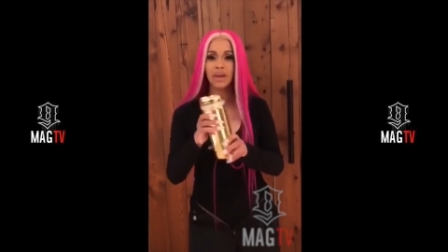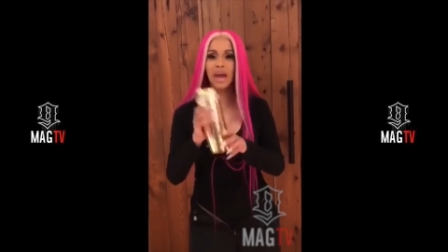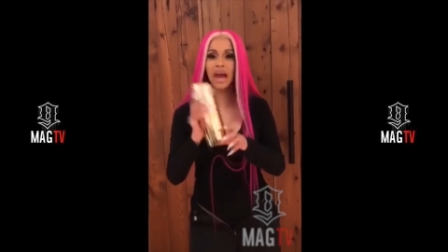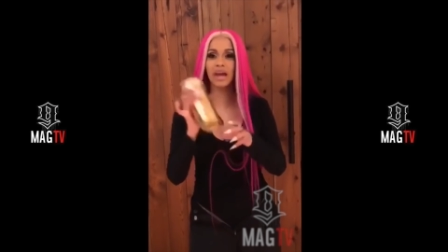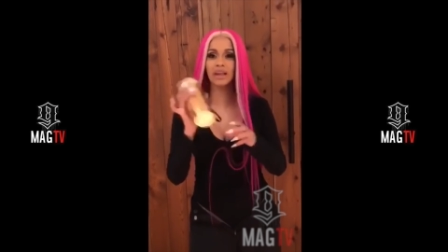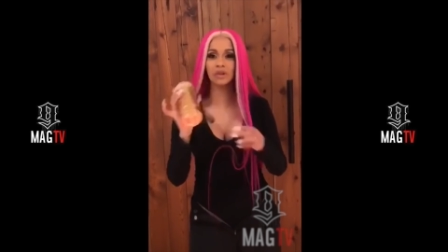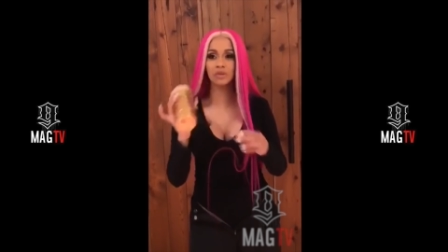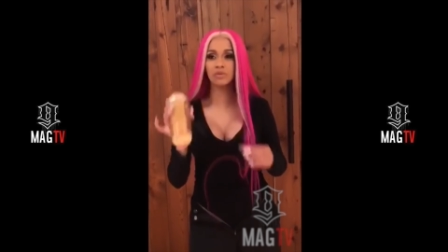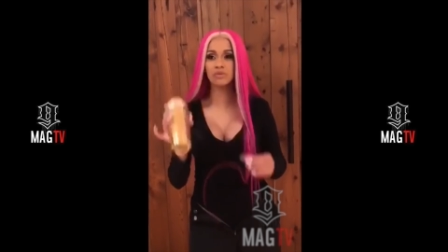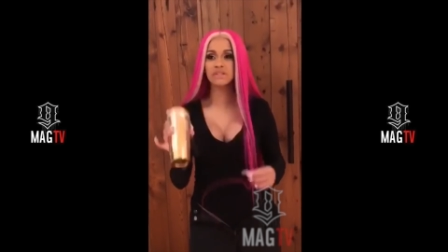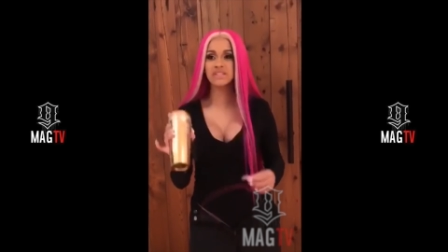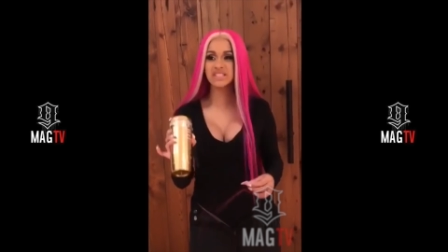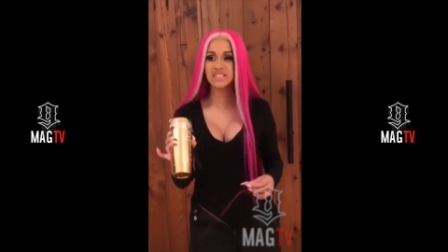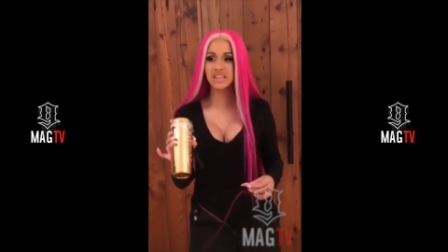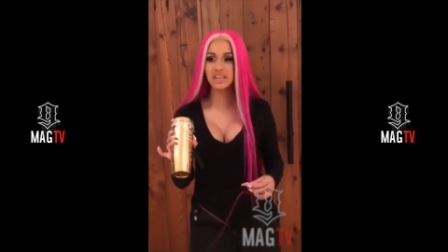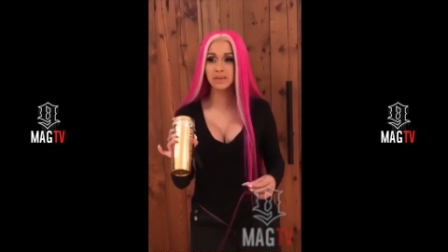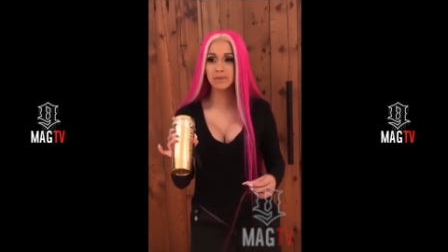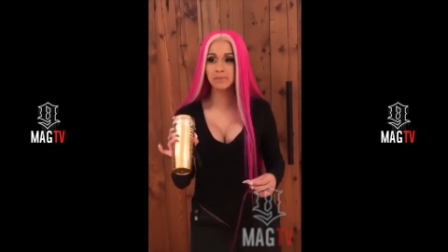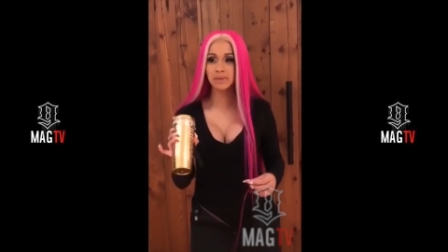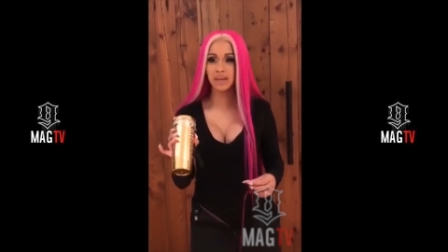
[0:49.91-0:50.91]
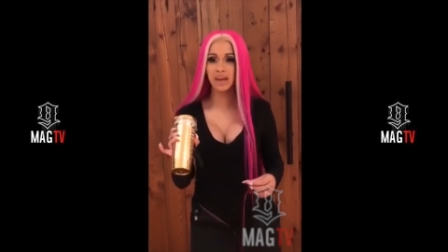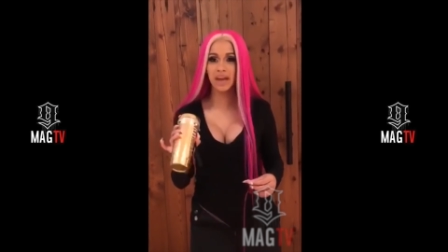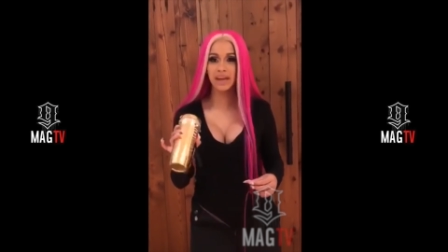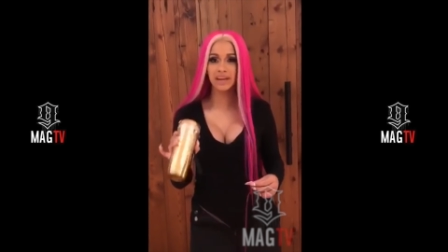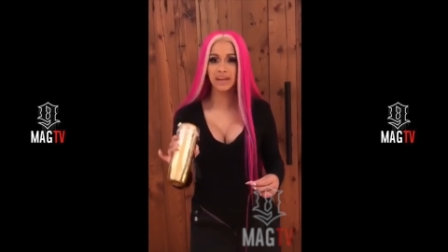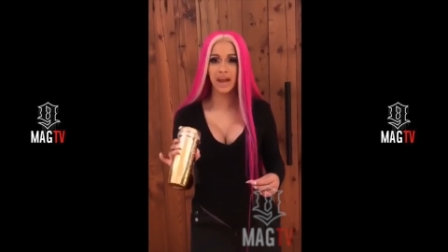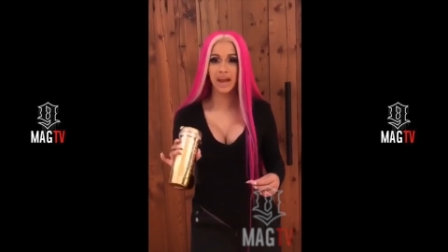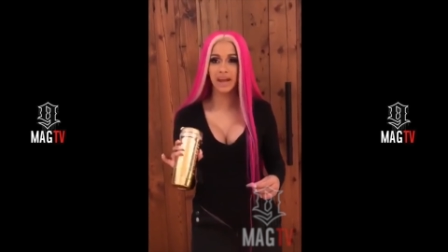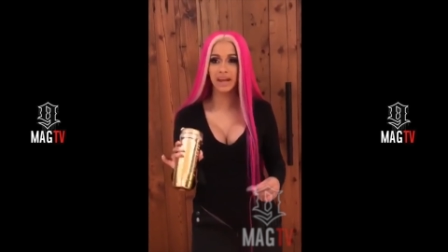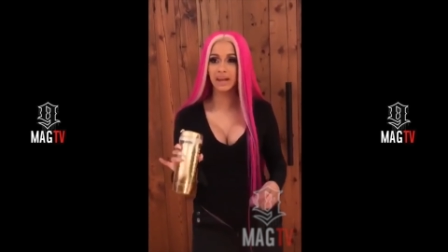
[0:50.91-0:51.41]
I do tea at
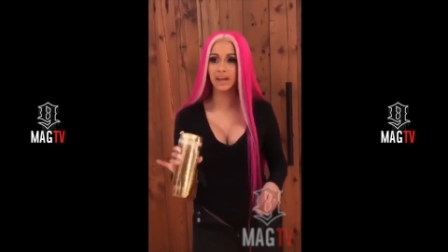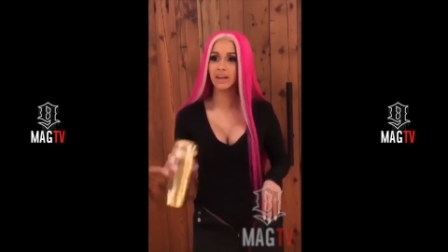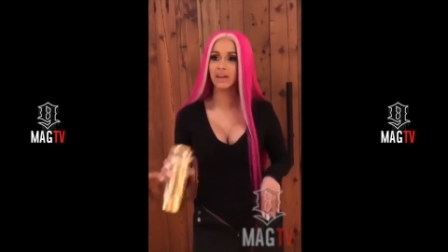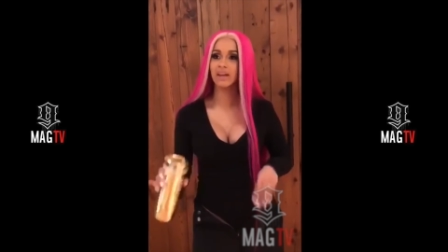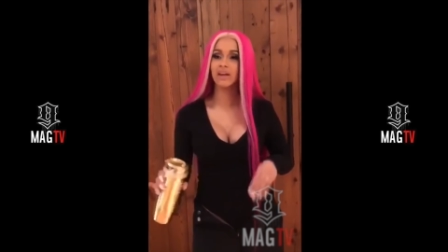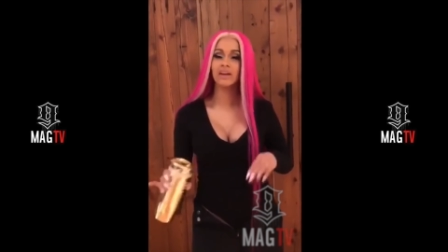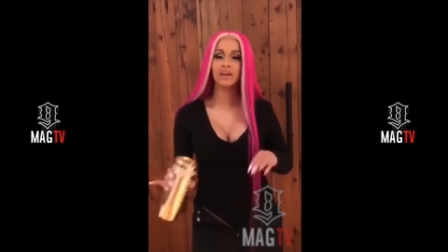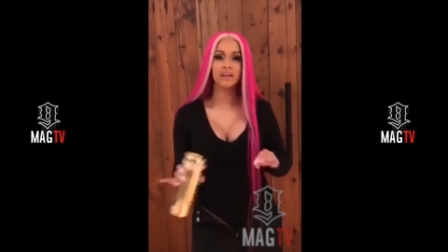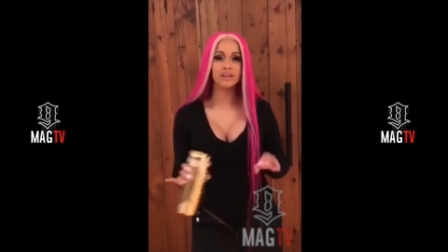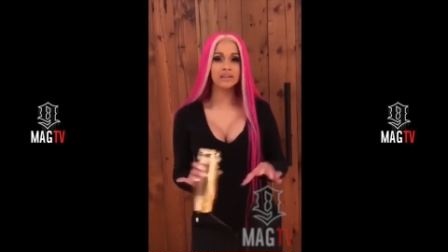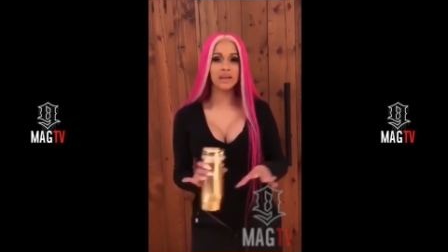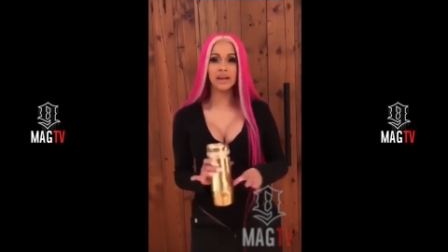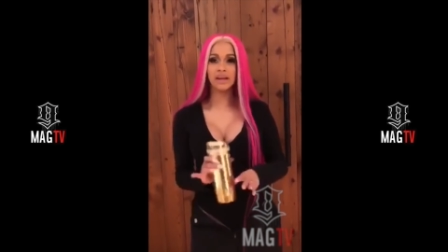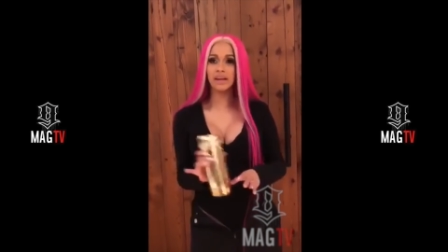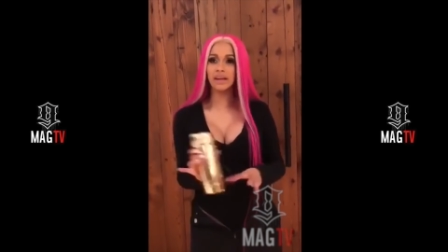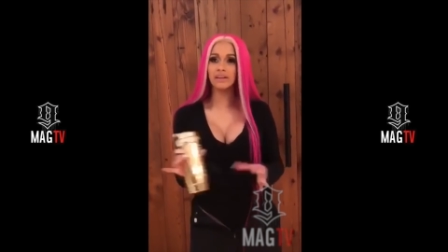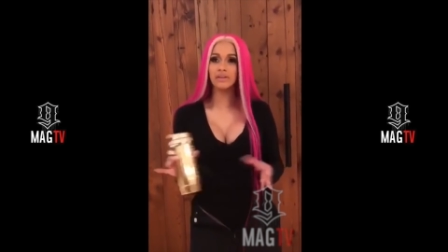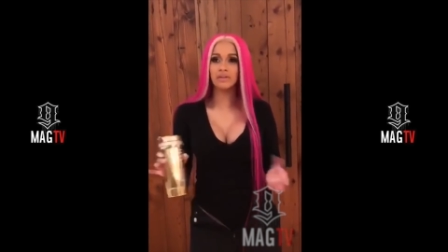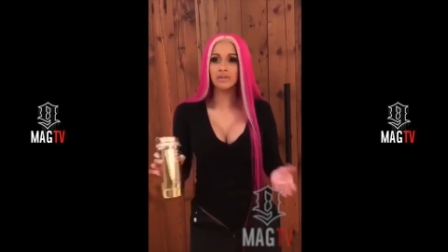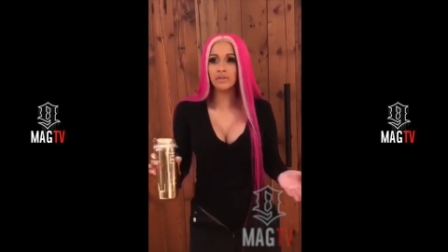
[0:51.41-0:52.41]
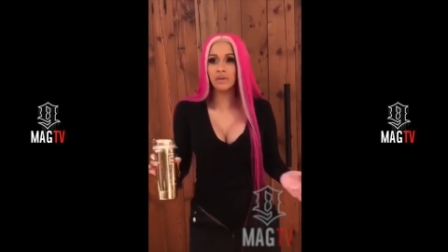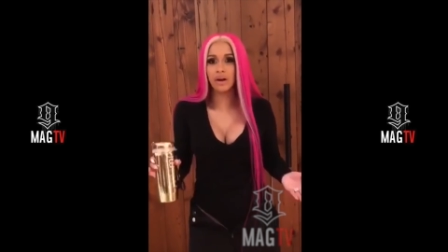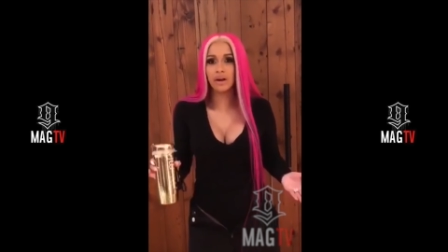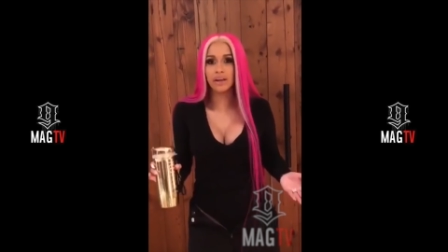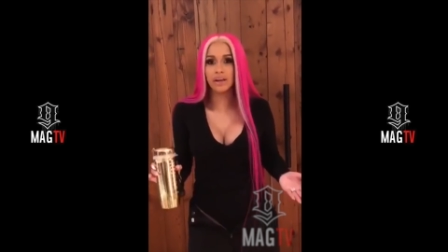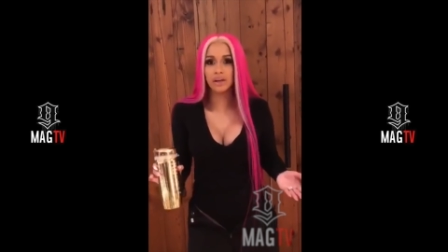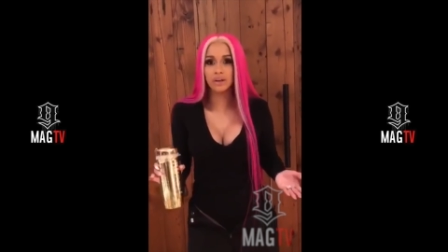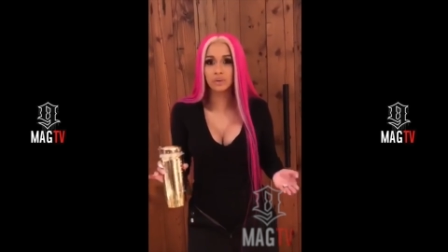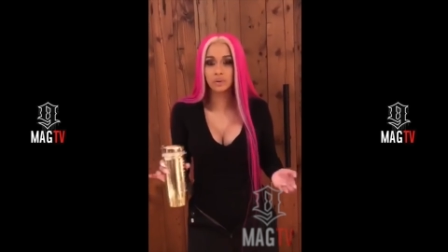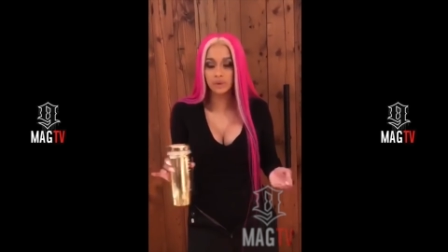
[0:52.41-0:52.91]
night. Because I can't, you know, I
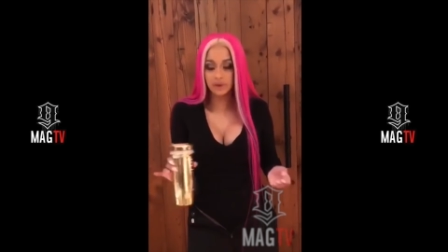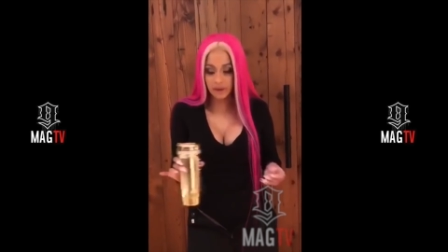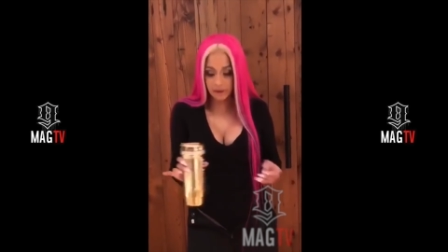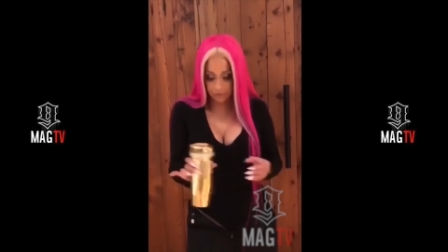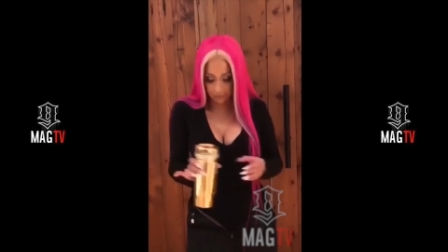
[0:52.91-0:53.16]
can't do it